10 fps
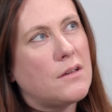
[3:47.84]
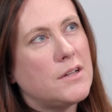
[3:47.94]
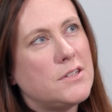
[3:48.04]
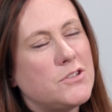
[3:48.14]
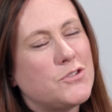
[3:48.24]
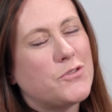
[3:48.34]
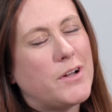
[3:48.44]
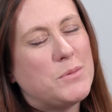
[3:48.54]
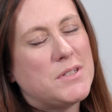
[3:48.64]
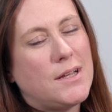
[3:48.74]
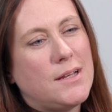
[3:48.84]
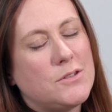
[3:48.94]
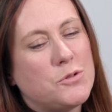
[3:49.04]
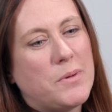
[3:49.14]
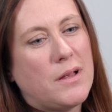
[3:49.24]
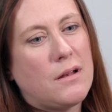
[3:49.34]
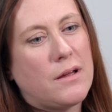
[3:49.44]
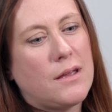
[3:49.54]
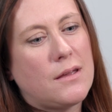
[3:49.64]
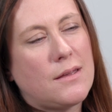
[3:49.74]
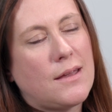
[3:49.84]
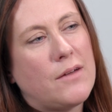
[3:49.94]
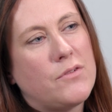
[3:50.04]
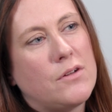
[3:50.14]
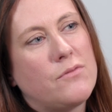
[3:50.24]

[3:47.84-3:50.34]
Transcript: I described it a little bit like having a